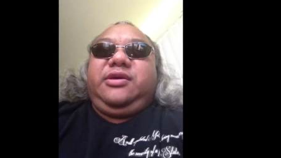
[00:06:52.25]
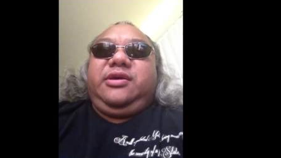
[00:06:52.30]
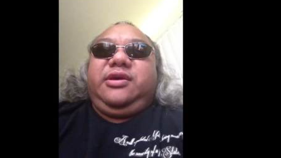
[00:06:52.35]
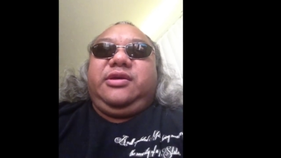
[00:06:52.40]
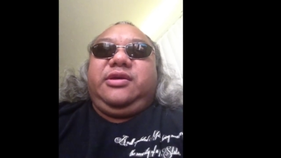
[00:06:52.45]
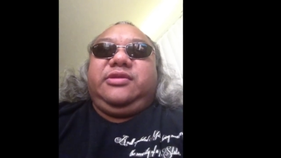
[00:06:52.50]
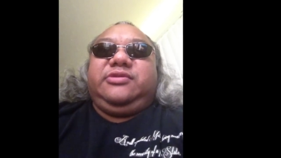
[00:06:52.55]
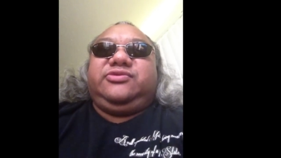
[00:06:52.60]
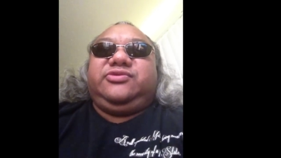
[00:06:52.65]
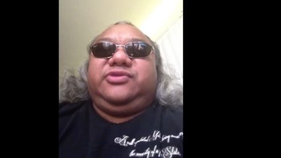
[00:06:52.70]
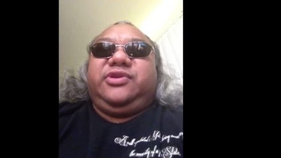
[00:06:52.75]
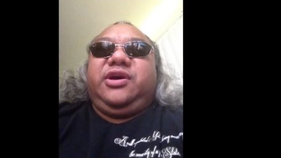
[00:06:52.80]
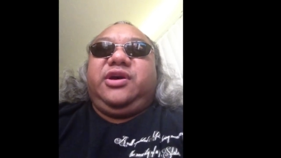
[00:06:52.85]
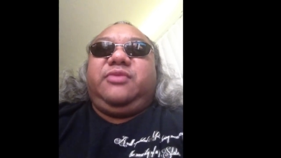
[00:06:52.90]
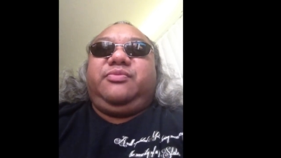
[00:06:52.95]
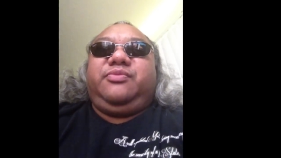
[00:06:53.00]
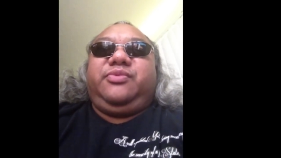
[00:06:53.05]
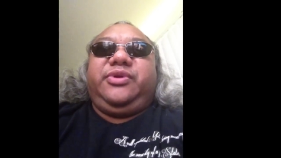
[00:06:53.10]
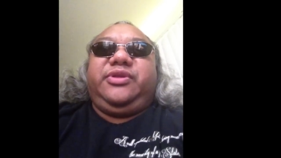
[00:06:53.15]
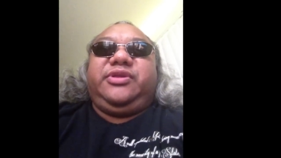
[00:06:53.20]
and to
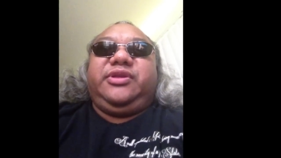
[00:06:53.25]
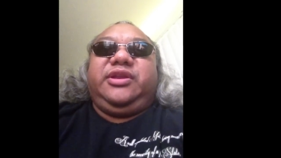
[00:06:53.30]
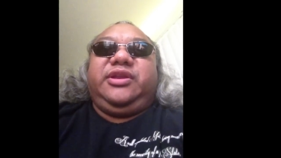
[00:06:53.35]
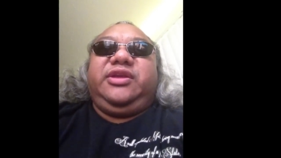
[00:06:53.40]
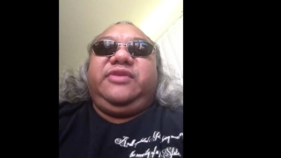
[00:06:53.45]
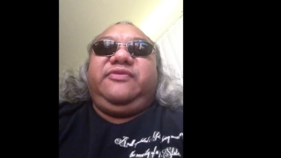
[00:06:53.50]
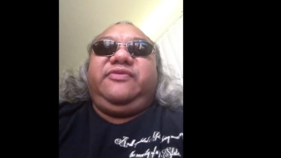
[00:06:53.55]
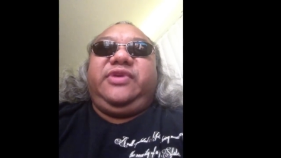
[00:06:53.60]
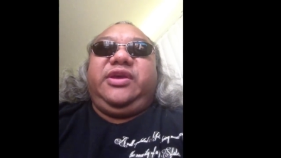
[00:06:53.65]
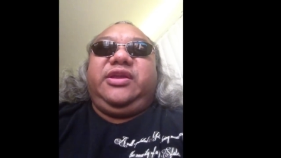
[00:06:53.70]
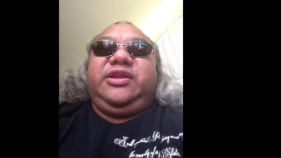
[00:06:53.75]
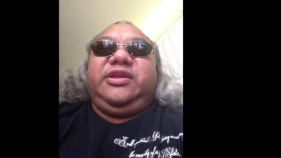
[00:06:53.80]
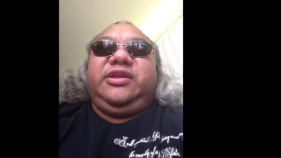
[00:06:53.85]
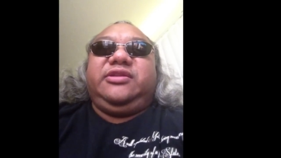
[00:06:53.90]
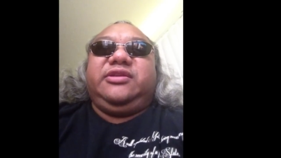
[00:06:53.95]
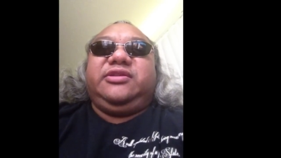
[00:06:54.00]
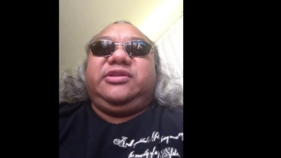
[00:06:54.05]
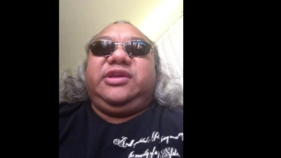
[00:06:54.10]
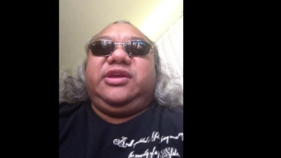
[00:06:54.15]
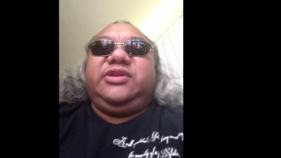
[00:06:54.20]
help with
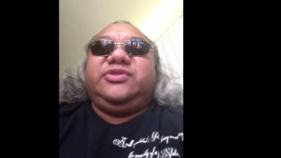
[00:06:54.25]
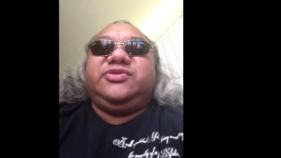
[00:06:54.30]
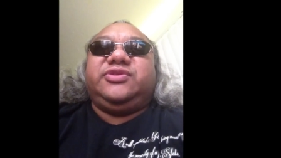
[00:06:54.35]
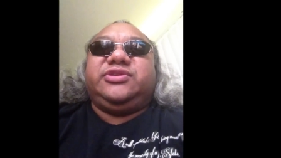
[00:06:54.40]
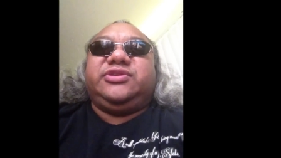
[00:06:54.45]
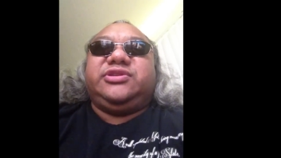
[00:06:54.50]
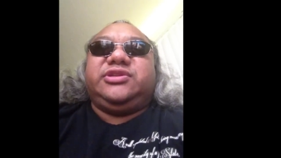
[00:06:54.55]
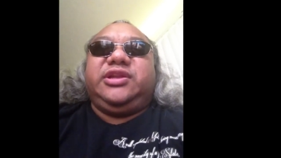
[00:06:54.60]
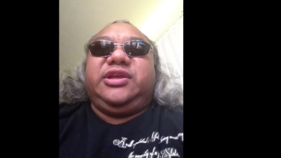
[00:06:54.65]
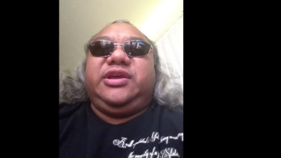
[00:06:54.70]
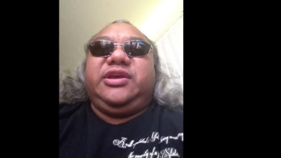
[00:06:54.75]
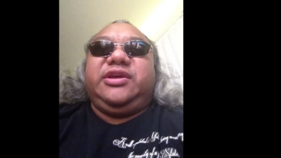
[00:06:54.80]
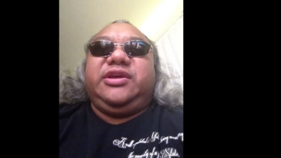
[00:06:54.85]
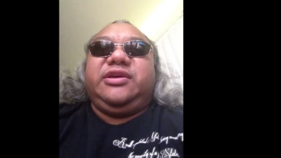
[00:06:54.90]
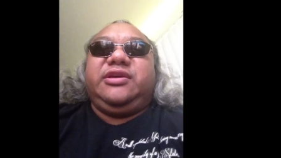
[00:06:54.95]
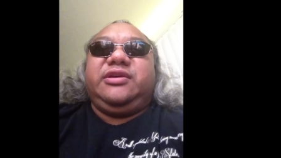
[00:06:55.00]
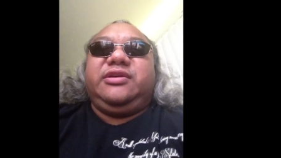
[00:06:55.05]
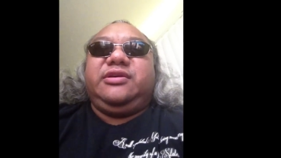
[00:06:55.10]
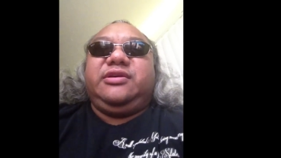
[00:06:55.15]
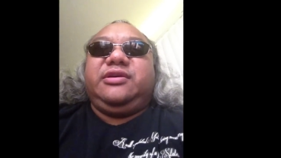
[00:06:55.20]
alleviating the
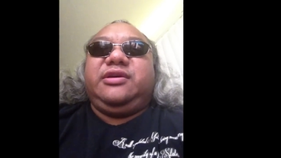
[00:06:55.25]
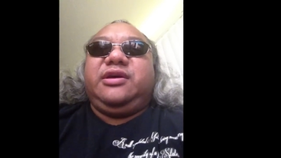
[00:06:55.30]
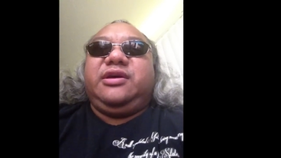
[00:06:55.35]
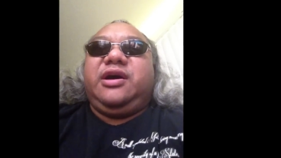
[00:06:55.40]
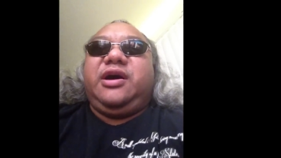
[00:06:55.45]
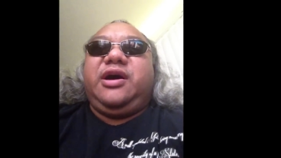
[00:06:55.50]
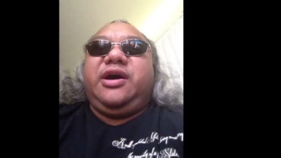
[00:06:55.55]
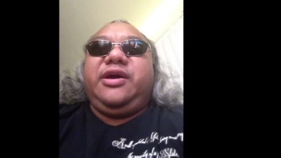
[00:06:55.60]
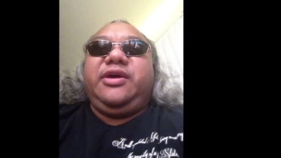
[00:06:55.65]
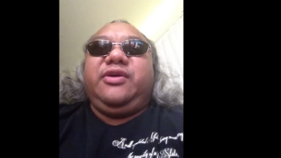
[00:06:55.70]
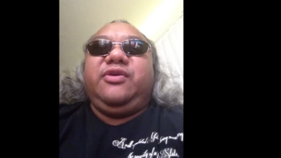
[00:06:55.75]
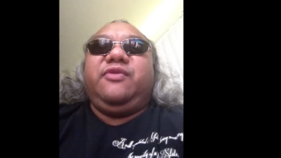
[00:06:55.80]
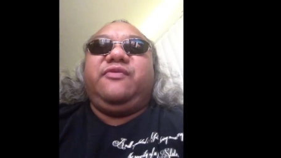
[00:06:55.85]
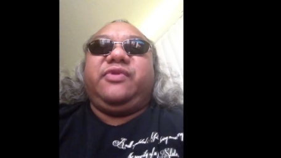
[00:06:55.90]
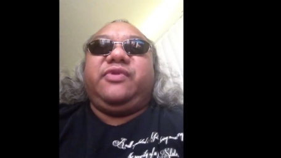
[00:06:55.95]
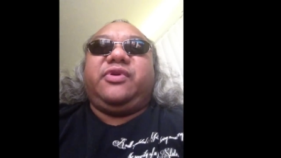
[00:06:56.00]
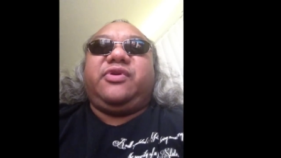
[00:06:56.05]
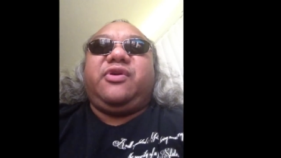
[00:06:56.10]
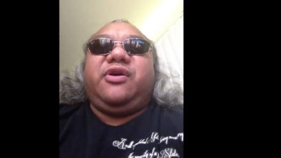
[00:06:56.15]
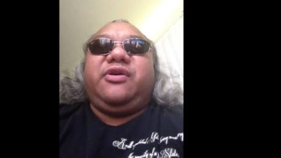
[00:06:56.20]
dangerously high
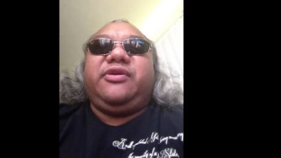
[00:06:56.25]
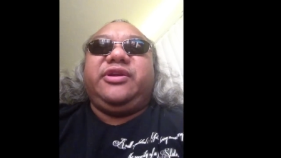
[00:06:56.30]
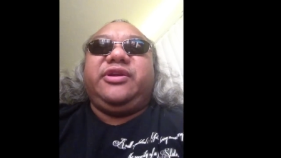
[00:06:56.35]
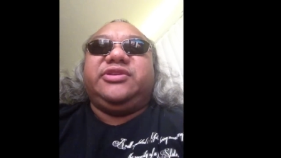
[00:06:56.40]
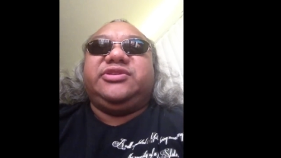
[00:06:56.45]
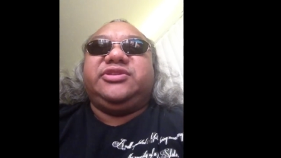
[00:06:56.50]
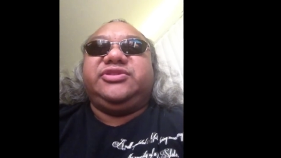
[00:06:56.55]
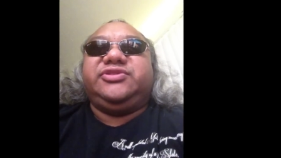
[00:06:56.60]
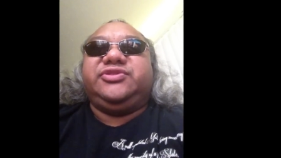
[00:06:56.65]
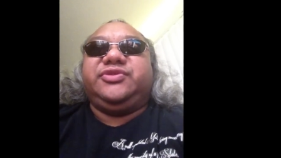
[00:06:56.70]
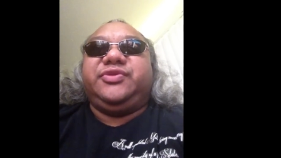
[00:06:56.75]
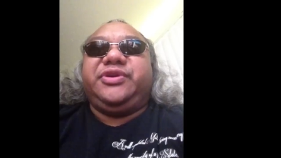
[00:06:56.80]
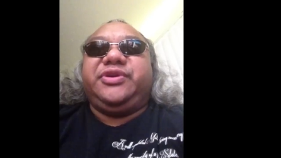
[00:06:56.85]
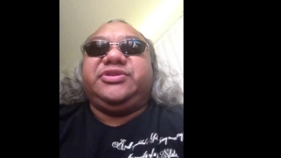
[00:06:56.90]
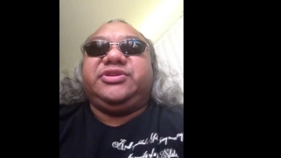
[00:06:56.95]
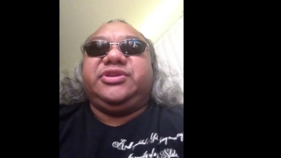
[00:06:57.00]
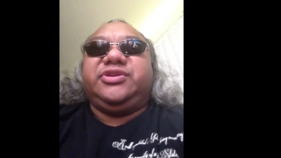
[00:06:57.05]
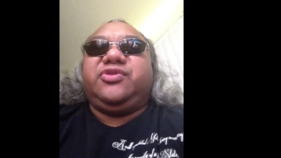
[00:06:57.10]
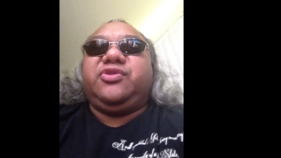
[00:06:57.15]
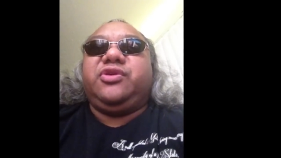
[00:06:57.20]
overcrowding
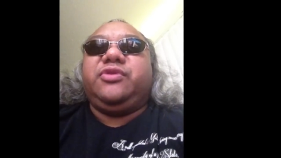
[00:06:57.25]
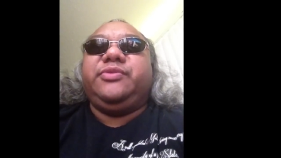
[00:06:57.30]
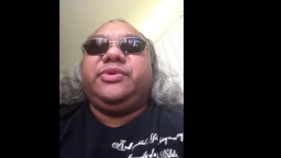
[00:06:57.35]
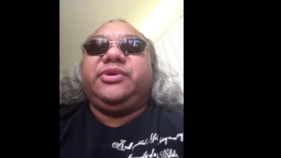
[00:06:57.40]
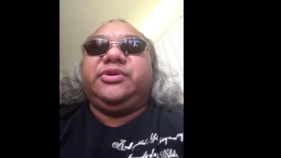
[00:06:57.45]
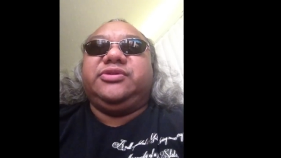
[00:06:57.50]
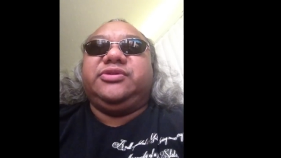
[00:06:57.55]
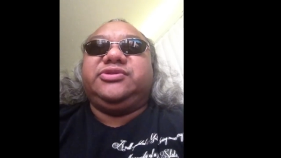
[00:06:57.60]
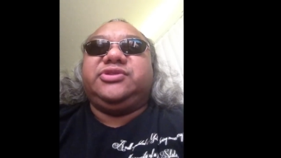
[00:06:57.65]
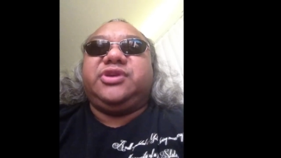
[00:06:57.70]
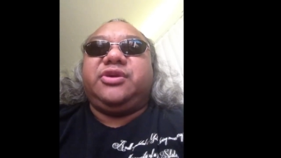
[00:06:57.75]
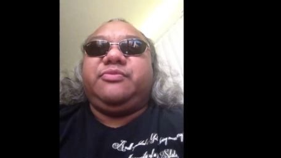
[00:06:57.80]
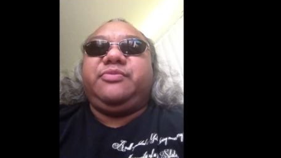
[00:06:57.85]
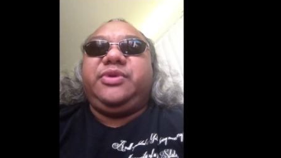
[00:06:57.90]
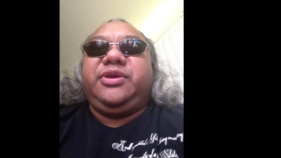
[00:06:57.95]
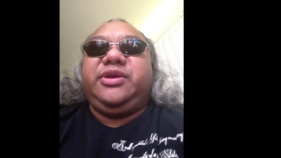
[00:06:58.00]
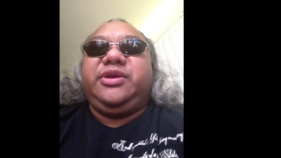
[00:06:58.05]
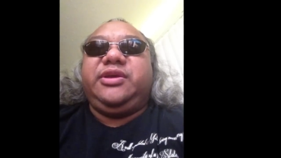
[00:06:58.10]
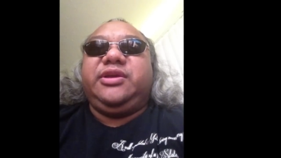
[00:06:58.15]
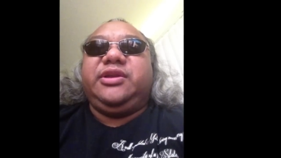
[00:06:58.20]
situation, criminals are
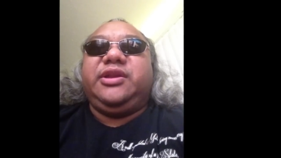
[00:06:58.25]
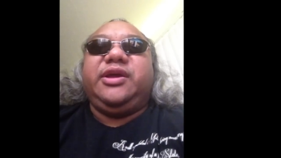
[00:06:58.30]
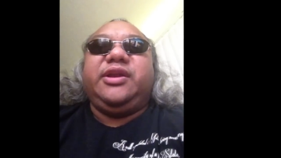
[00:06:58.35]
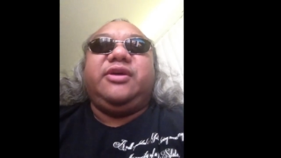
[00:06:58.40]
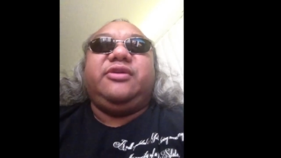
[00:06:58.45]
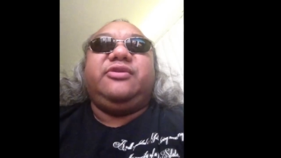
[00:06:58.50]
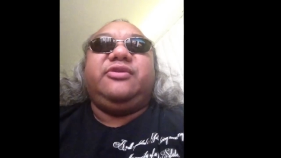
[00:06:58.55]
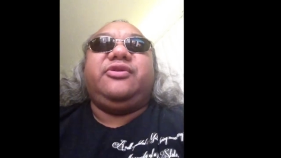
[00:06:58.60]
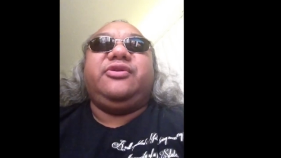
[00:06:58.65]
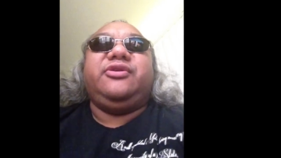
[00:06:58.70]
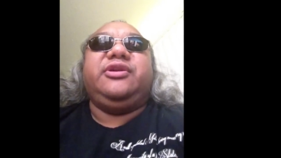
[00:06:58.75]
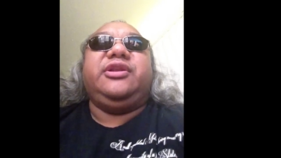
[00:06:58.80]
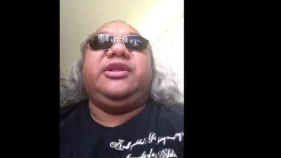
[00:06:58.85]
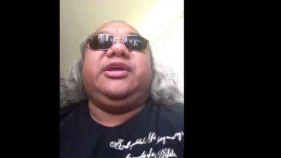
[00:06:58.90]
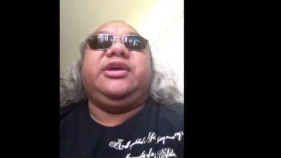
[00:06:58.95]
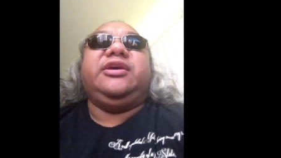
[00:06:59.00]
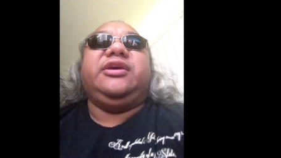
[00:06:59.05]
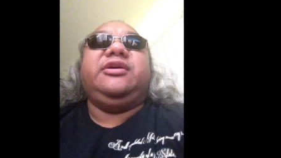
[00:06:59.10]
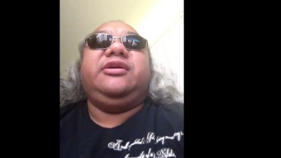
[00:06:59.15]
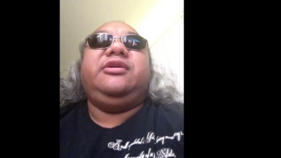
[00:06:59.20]
being let out
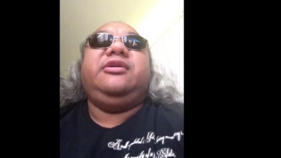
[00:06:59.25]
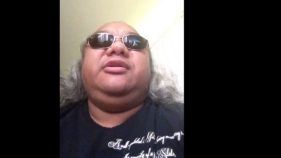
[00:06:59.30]
early